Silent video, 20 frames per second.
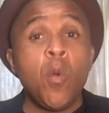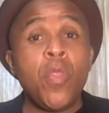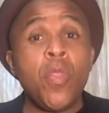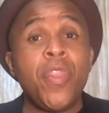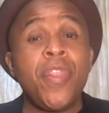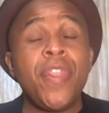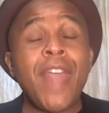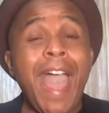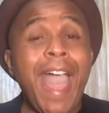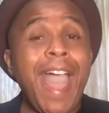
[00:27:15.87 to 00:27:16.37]

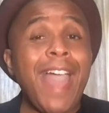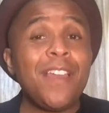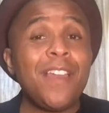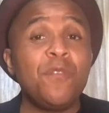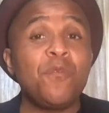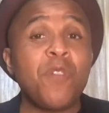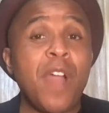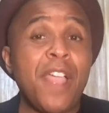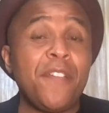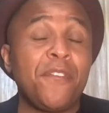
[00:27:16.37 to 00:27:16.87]
that
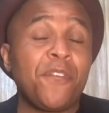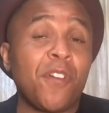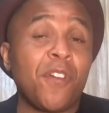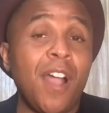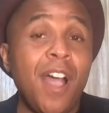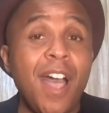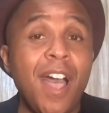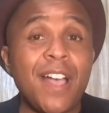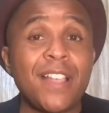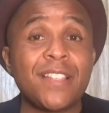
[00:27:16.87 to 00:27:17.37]
right for
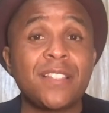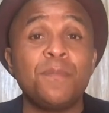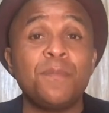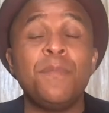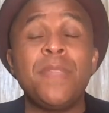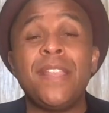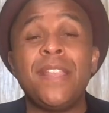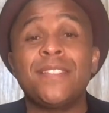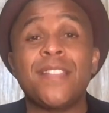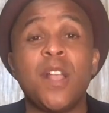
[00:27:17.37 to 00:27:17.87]
us
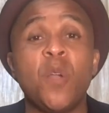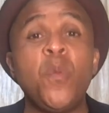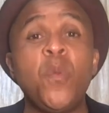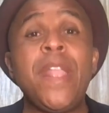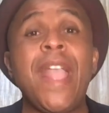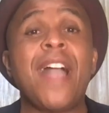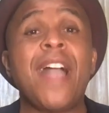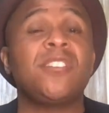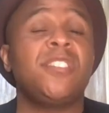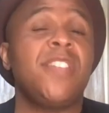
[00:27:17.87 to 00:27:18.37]
means that we
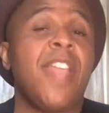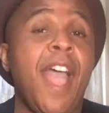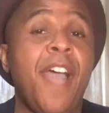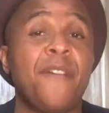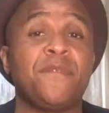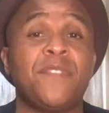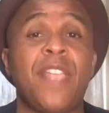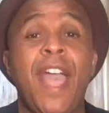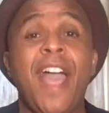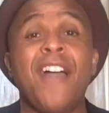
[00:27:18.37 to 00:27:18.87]
actually have
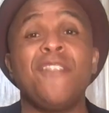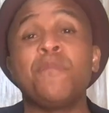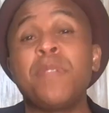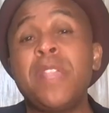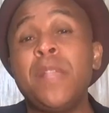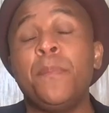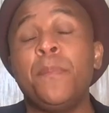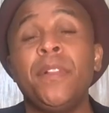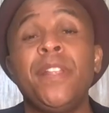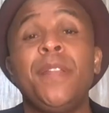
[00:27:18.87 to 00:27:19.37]
to have
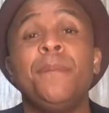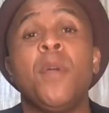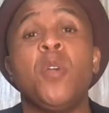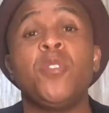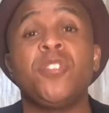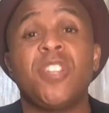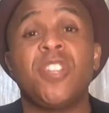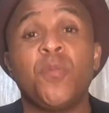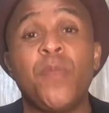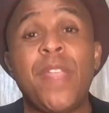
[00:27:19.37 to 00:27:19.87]
people in
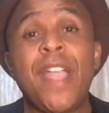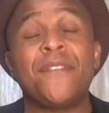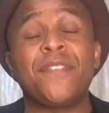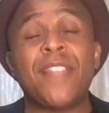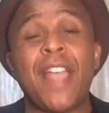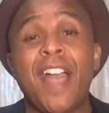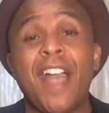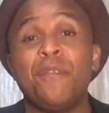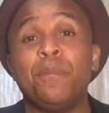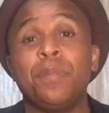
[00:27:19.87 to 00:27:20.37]
motion. We have to
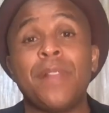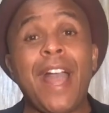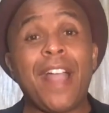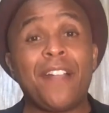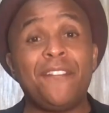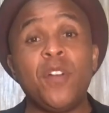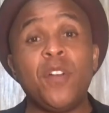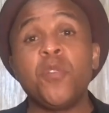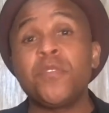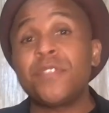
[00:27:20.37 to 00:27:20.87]
have Black
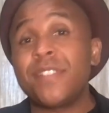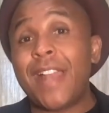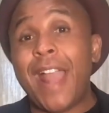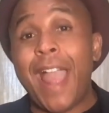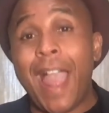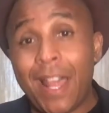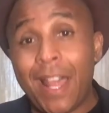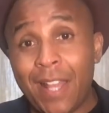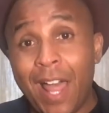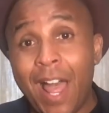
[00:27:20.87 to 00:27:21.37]
folks and
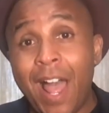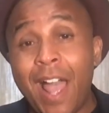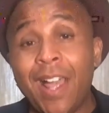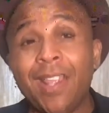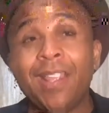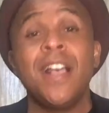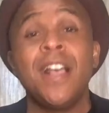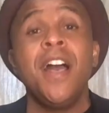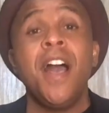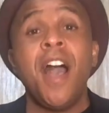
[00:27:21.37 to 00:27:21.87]

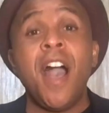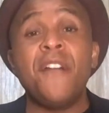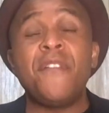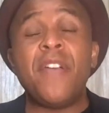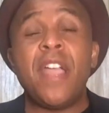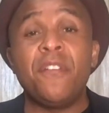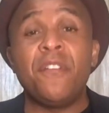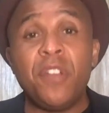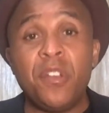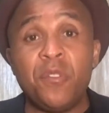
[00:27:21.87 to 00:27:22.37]
allies of
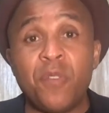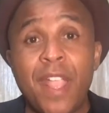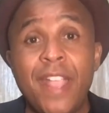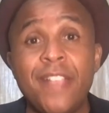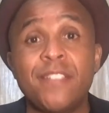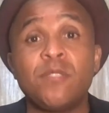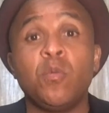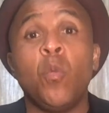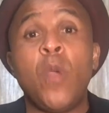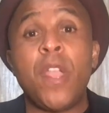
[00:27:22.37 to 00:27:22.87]
every
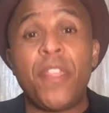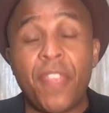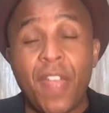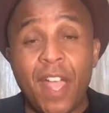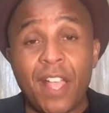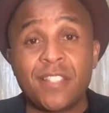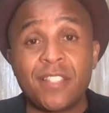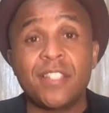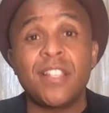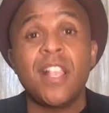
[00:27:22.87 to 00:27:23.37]
race with
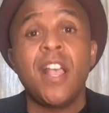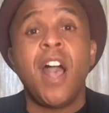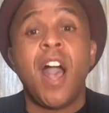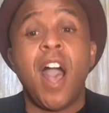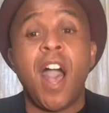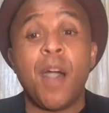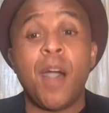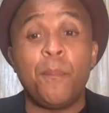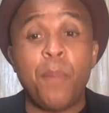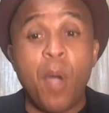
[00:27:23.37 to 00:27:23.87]
us,
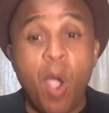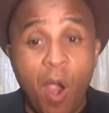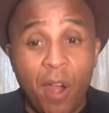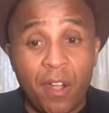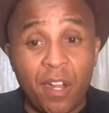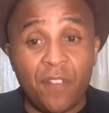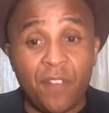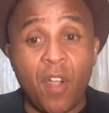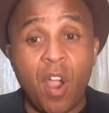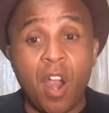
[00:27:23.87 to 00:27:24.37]
uh, part
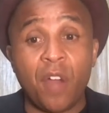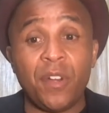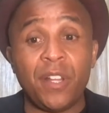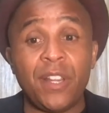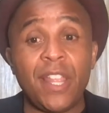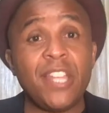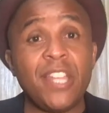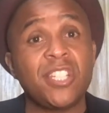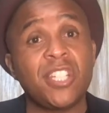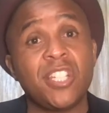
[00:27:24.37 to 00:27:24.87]
of our
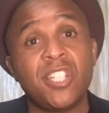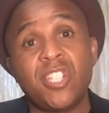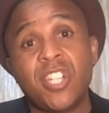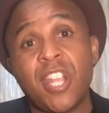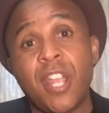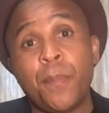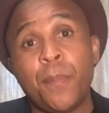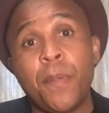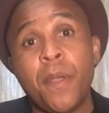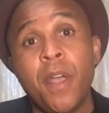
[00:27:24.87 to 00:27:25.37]
relationship.